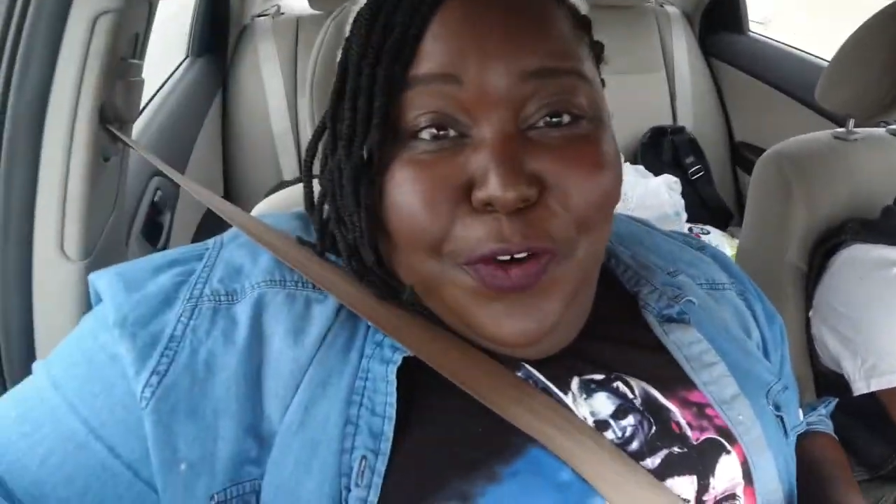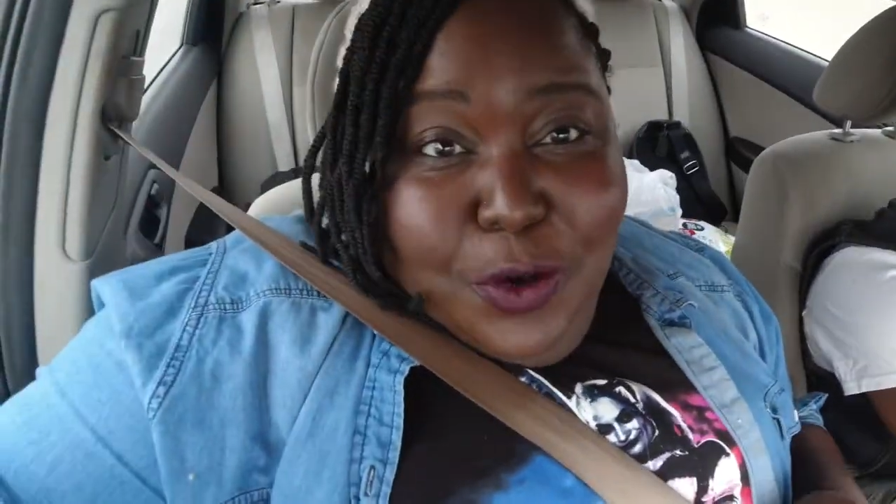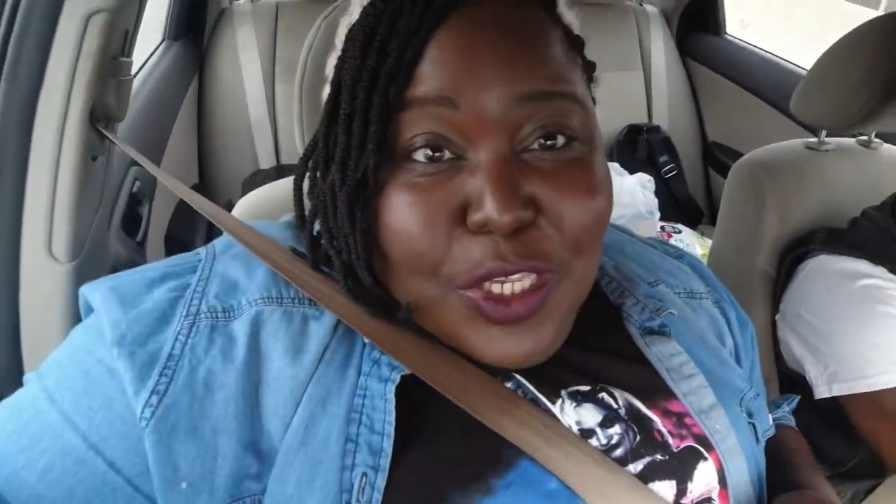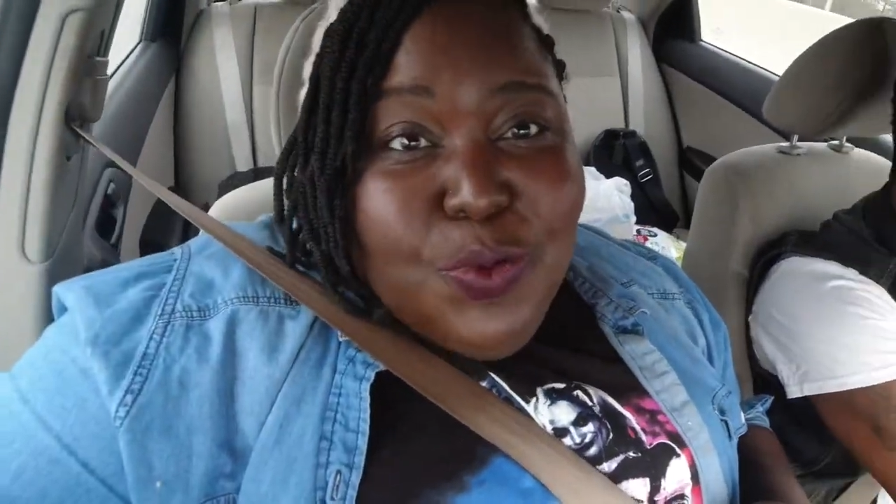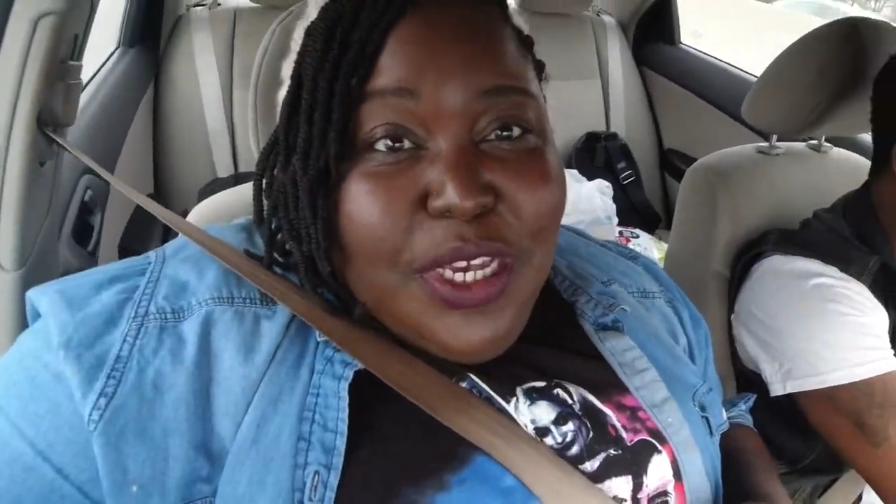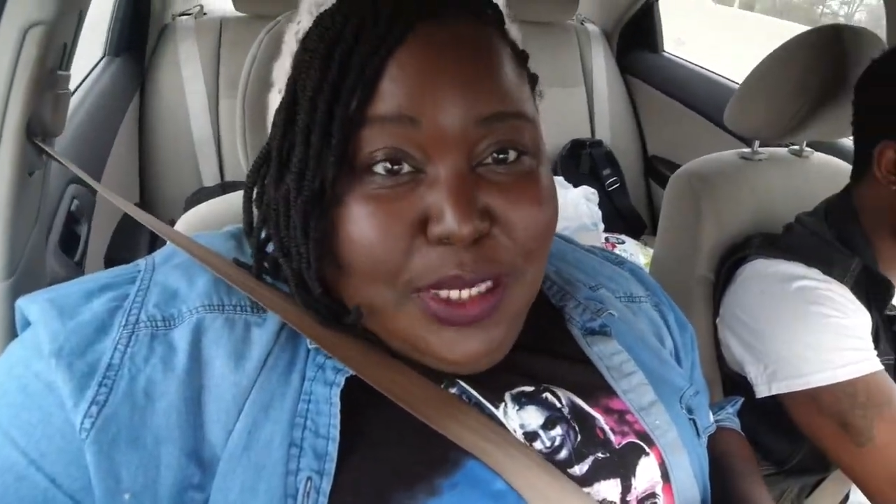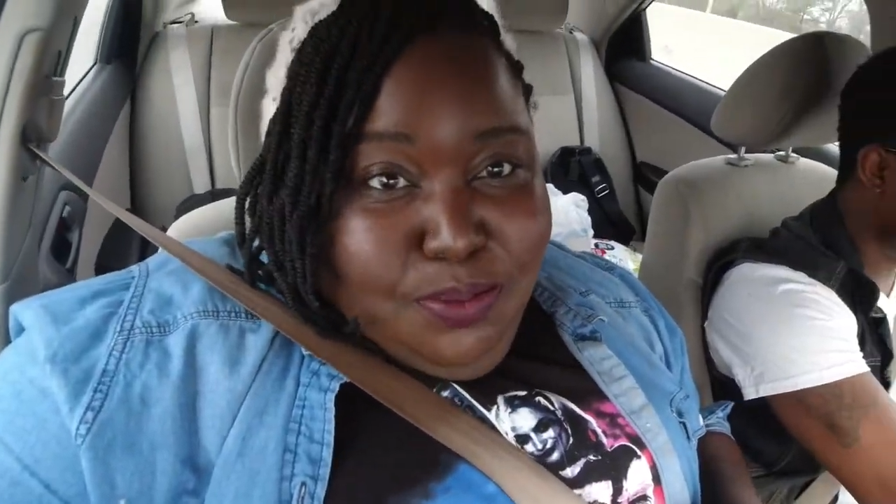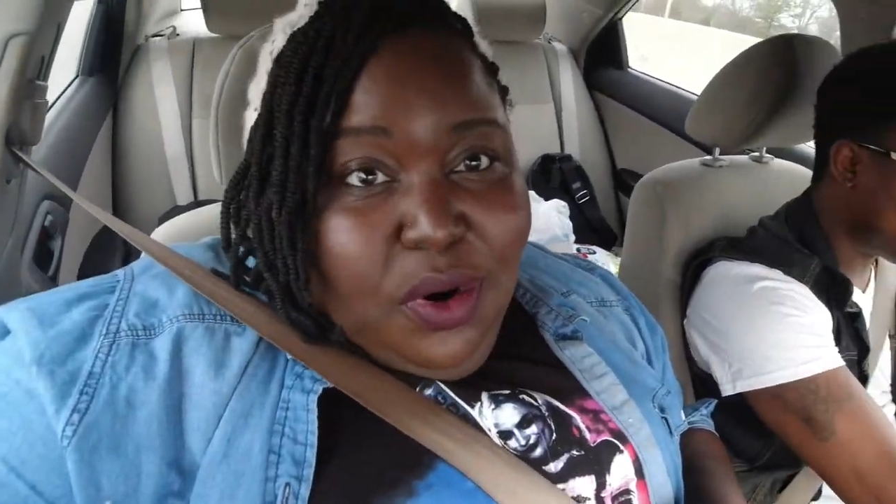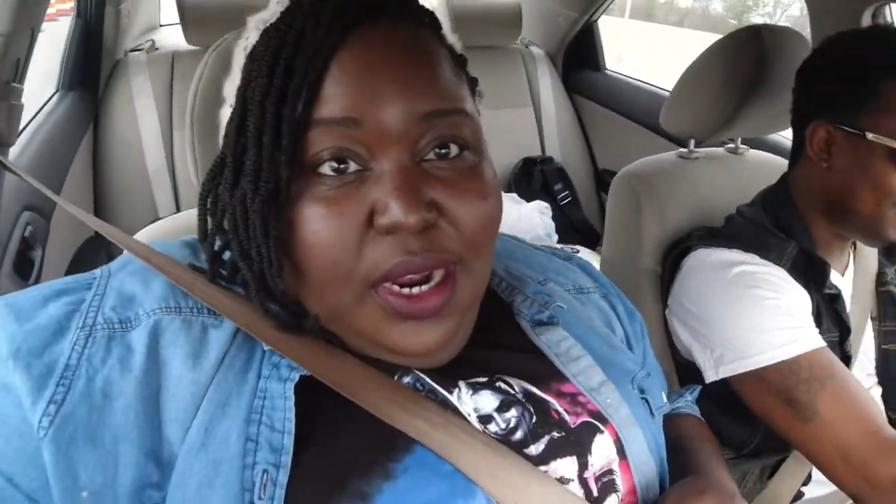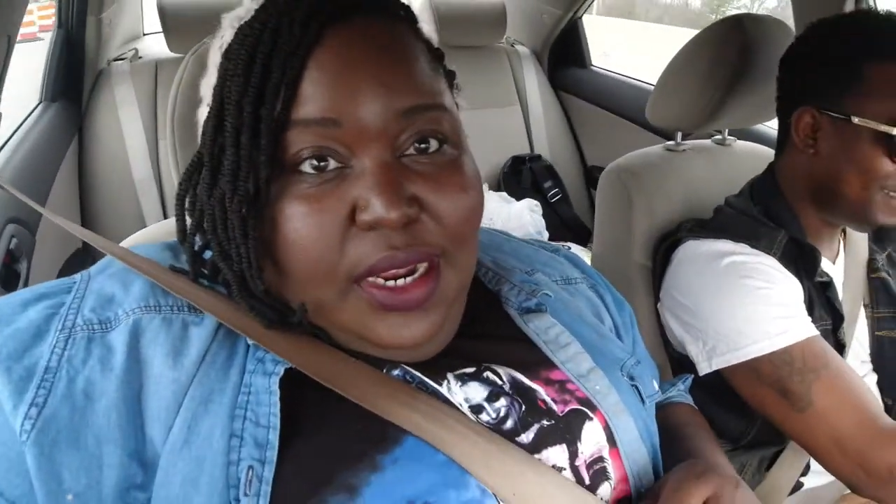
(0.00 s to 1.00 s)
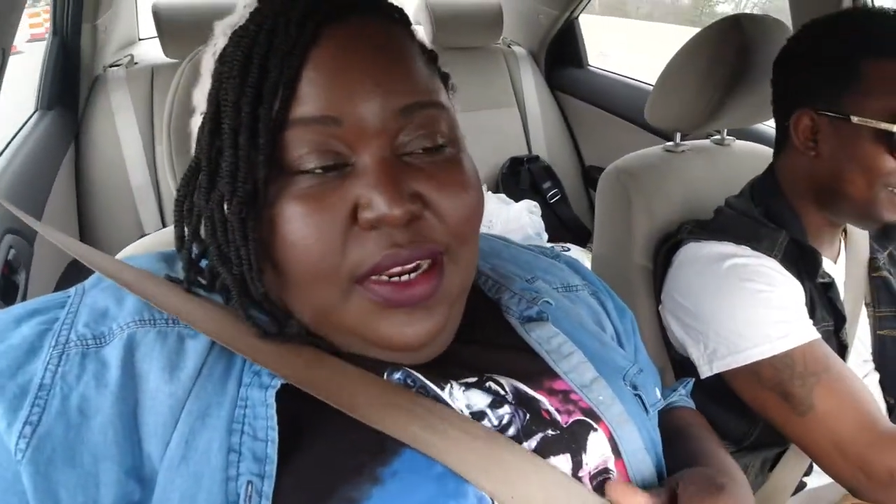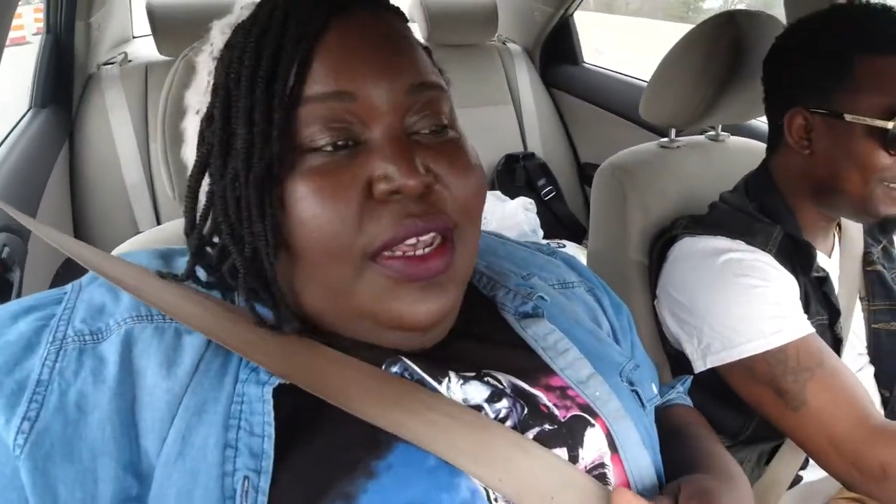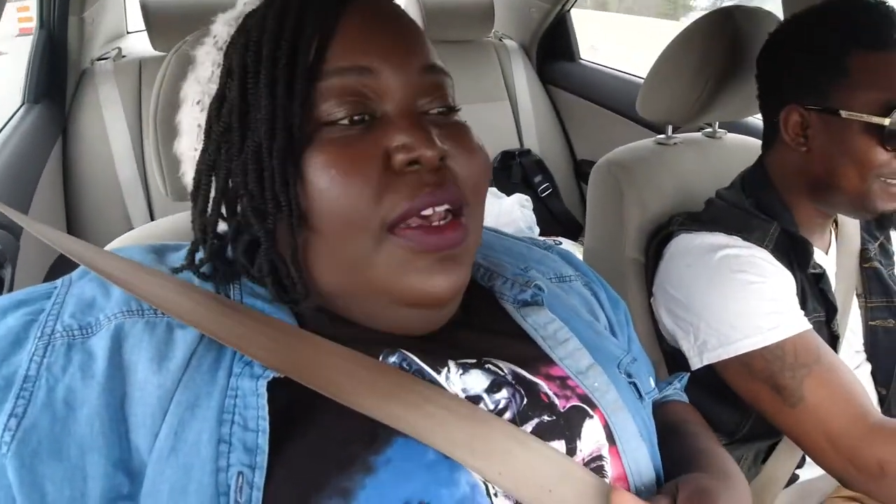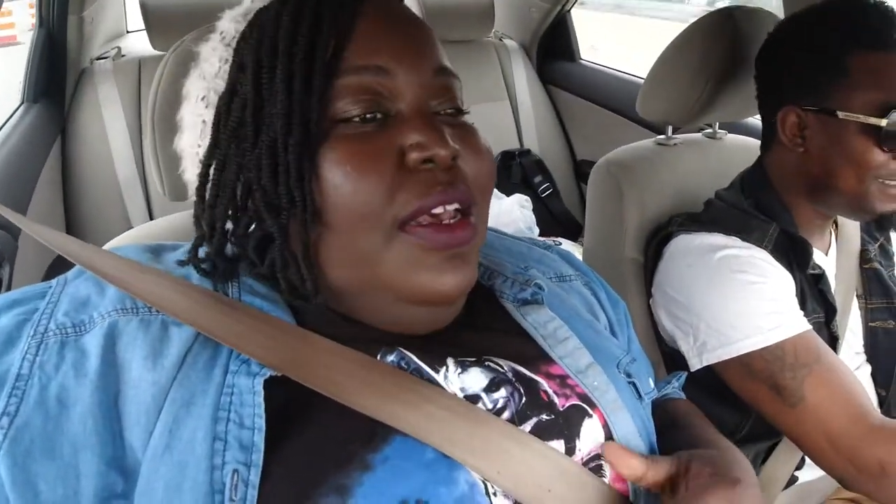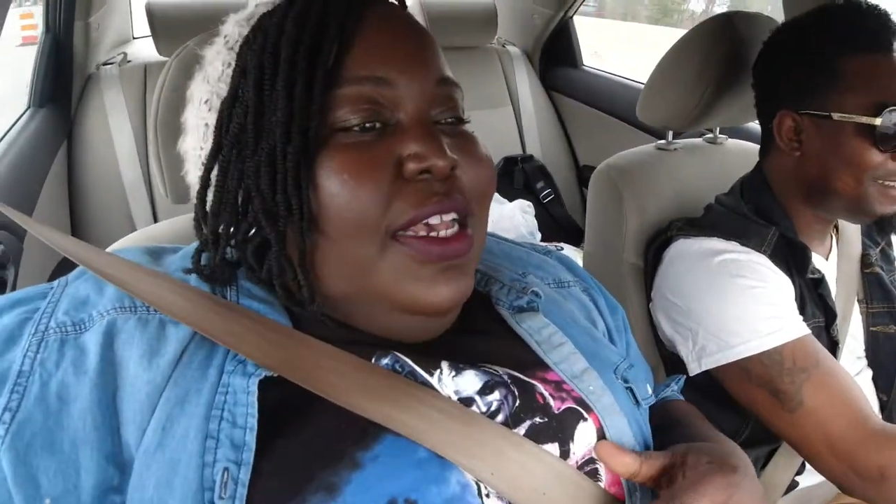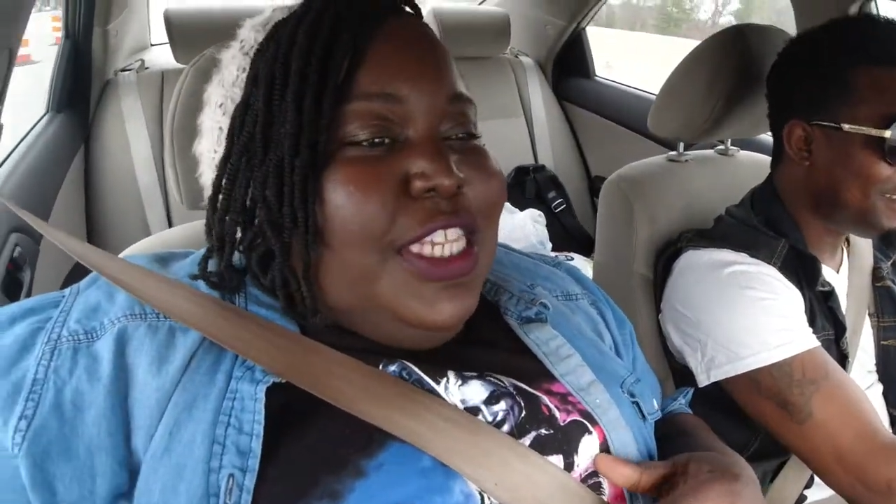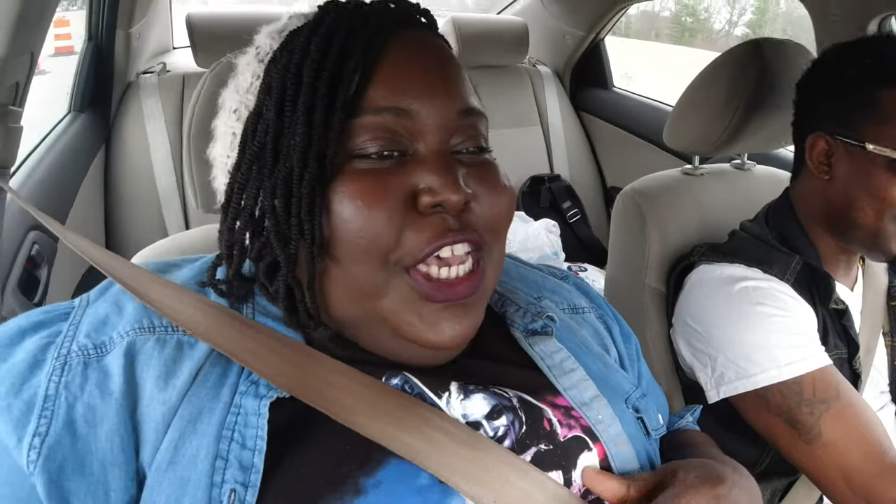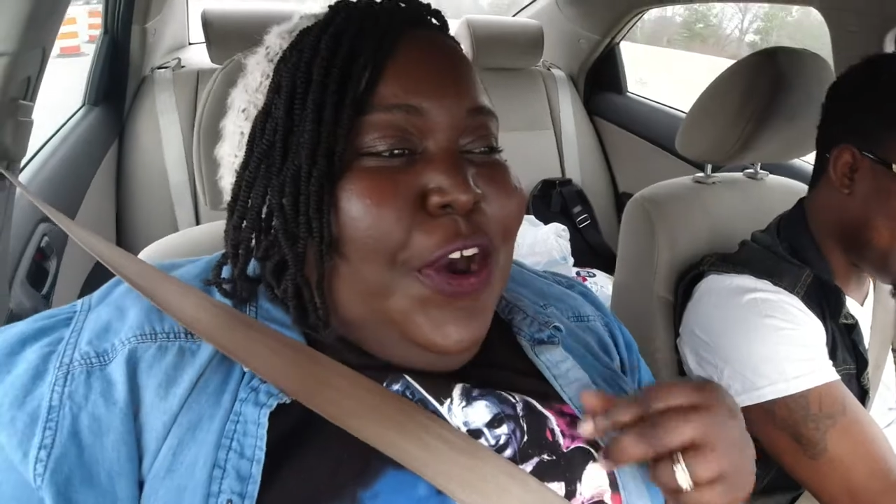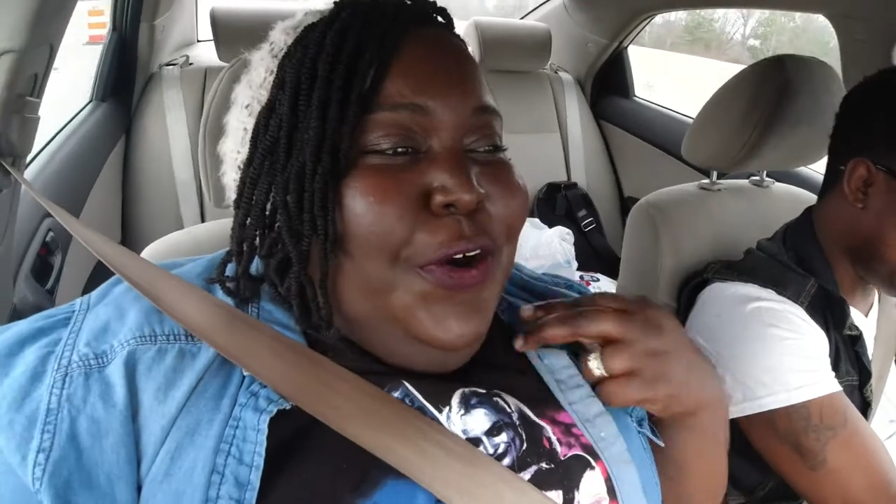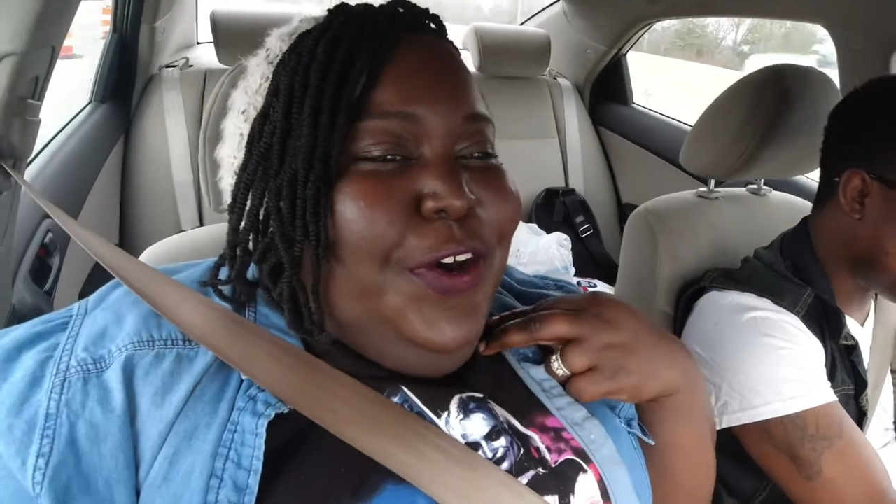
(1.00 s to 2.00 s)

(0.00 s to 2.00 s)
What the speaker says: focus with his brain. So,